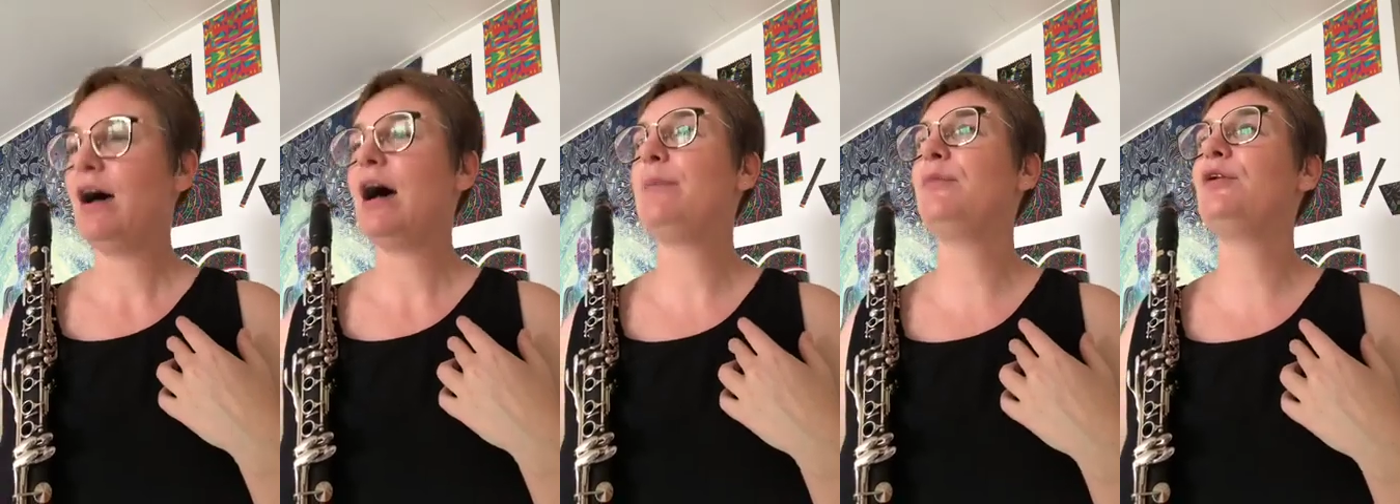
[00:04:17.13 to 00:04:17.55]

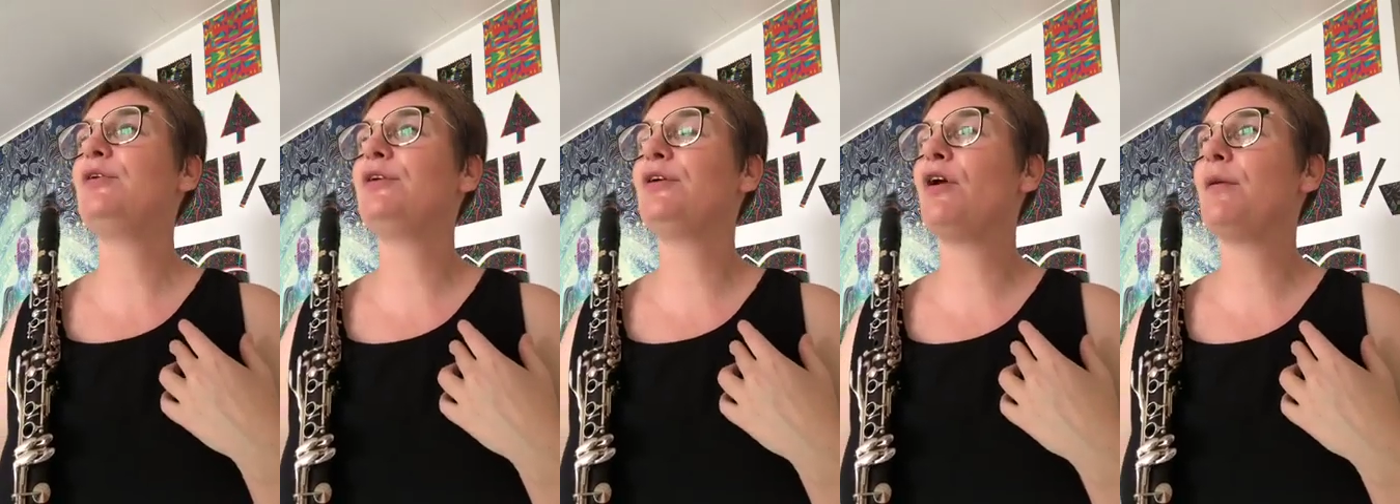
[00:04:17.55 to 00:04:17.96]
I'm not
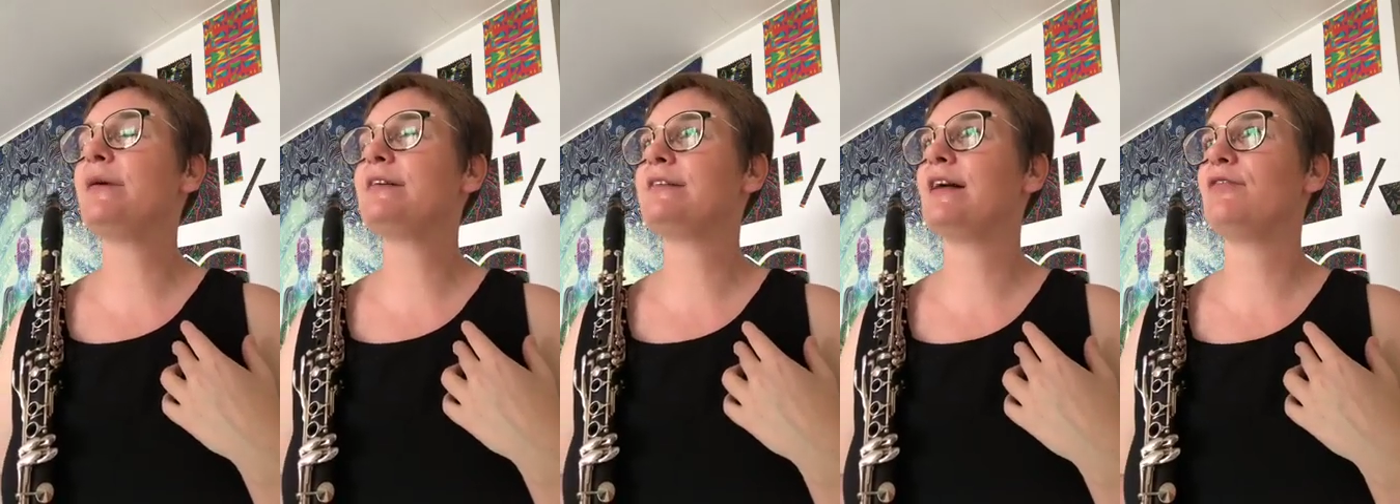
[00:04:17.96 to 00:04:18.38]
gonna call
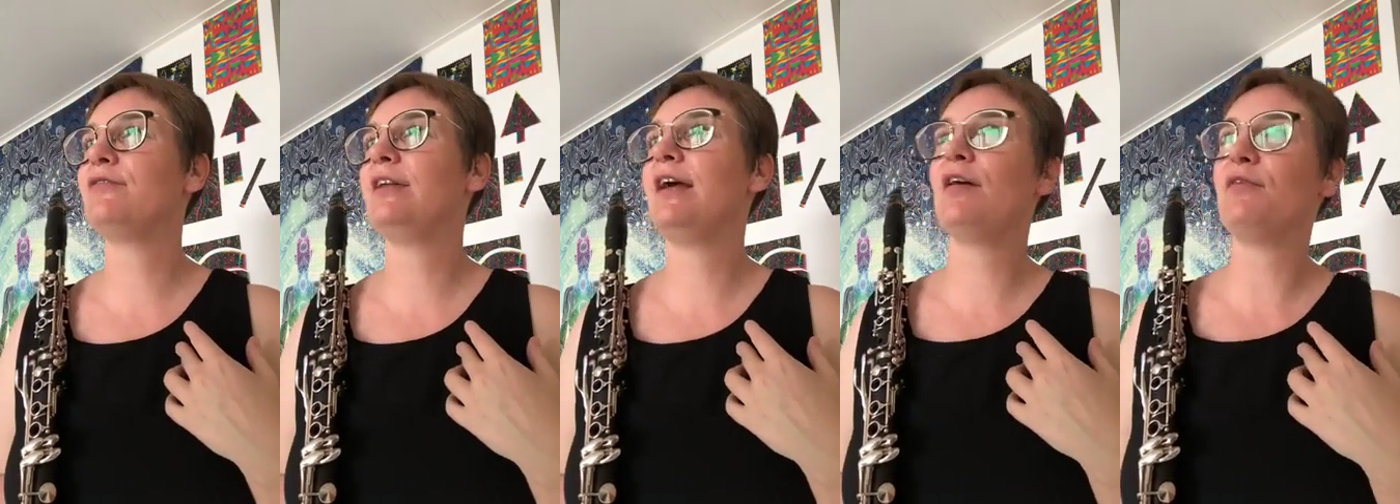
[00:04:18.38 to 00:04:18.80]
myself
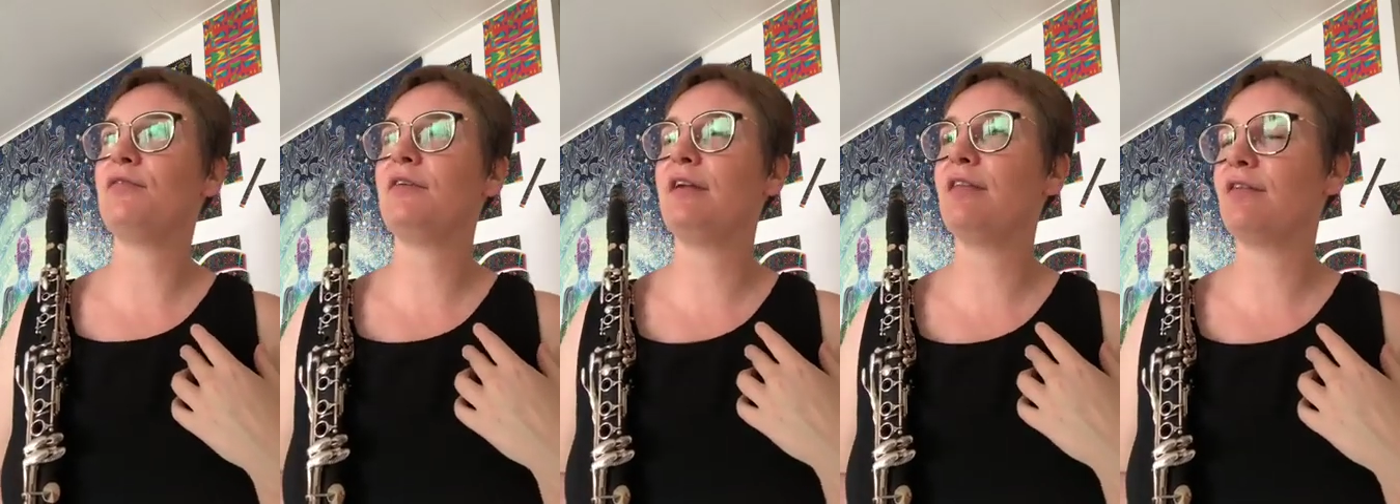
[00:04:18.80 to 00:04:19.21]
an
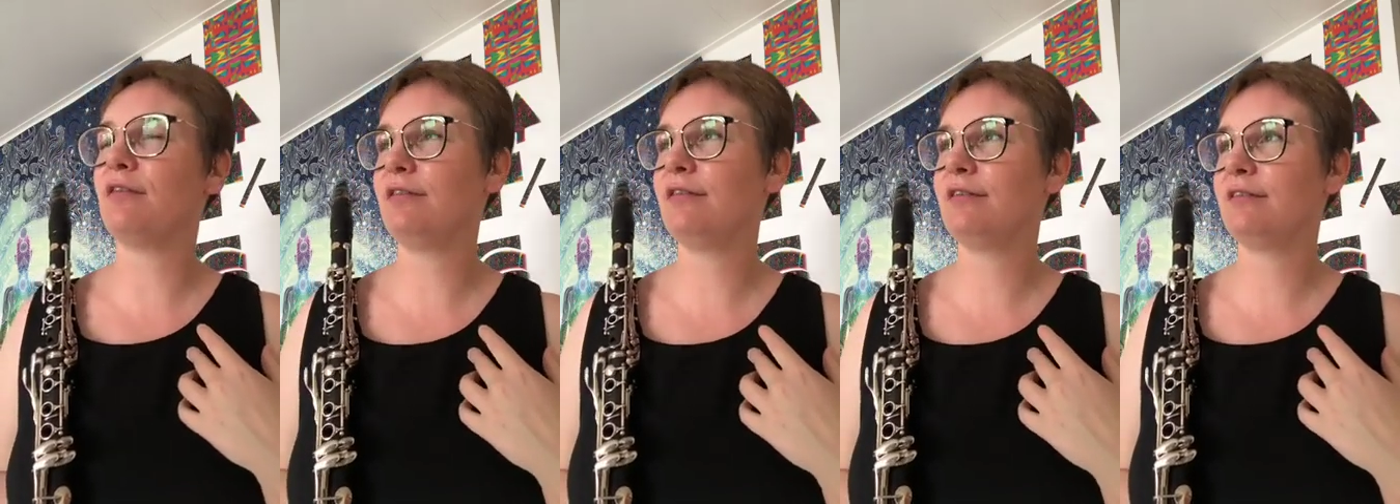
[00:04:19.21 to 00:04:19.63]
elf
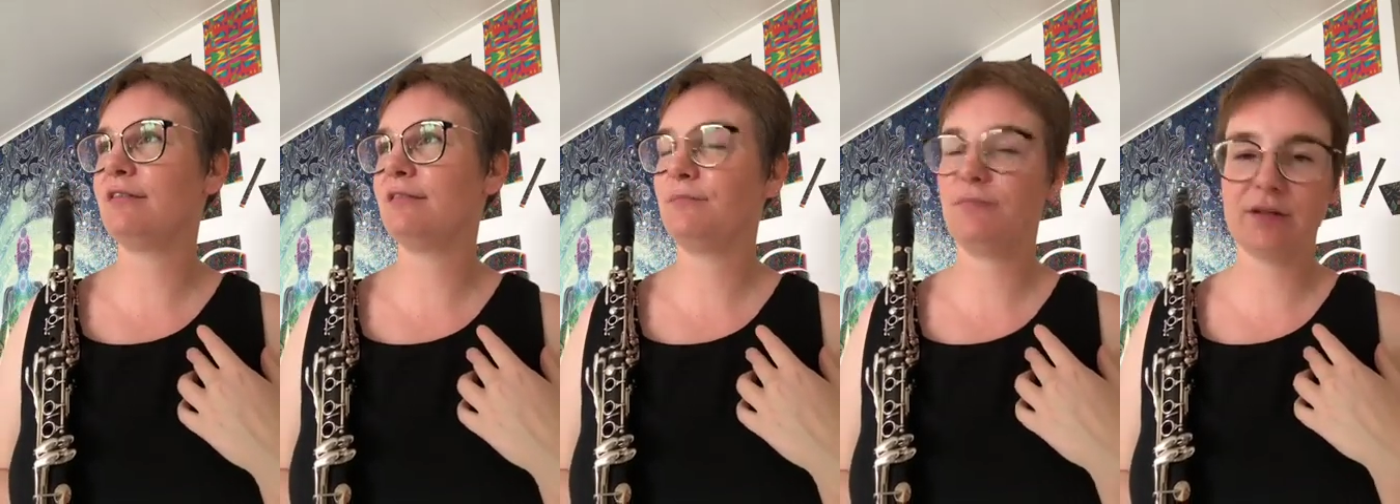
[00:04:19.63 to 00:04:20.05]
either
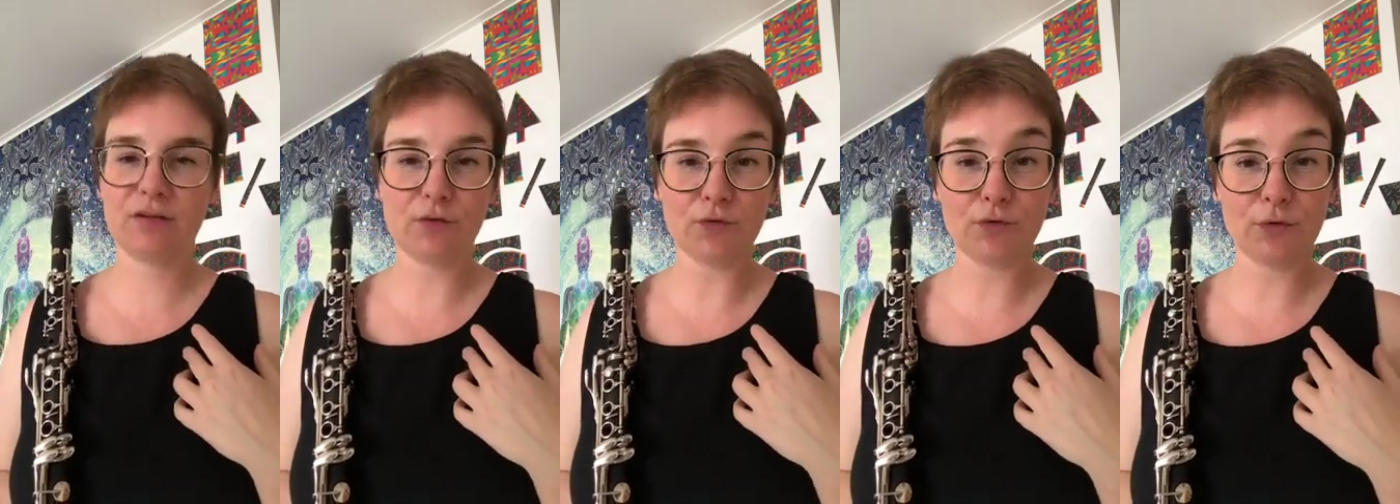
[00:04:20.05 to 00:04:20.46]
because
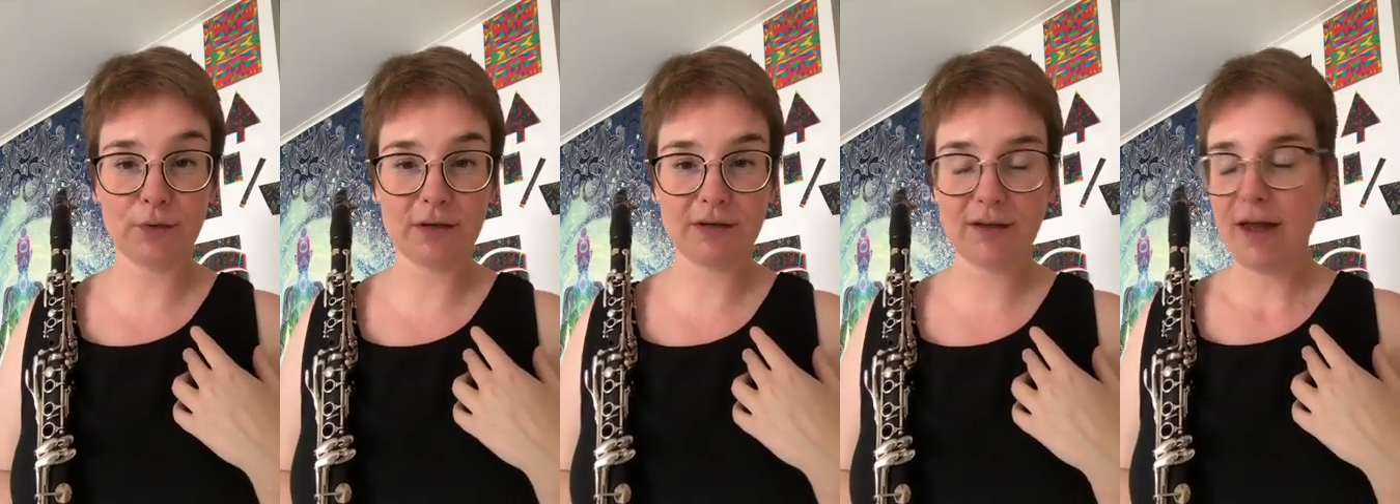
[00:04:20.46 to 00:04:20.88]
that's also
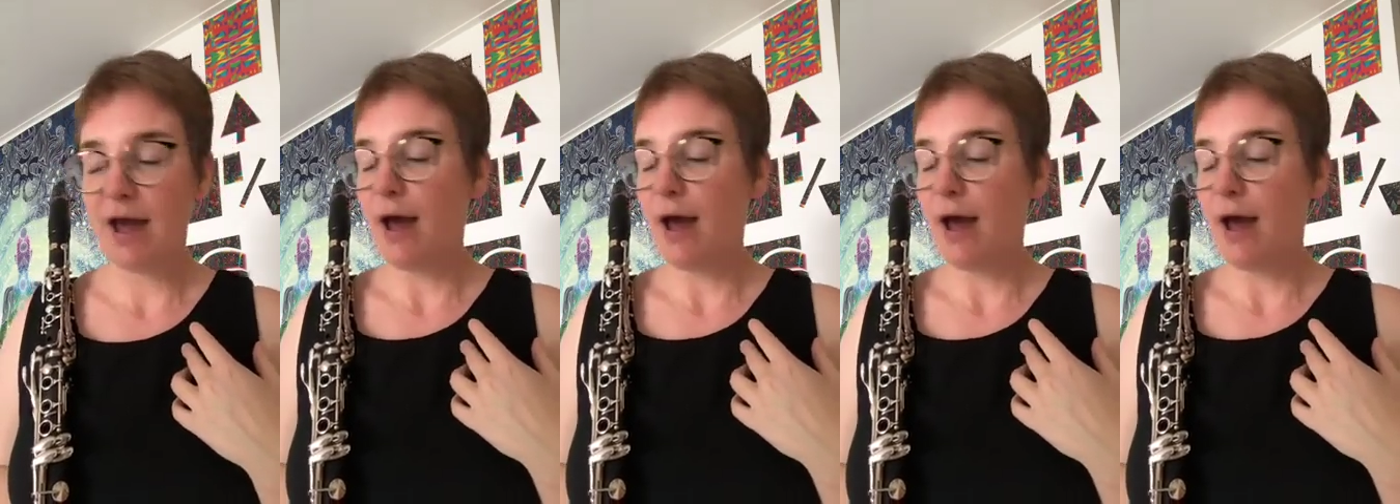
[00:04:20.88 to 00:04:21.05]
weird.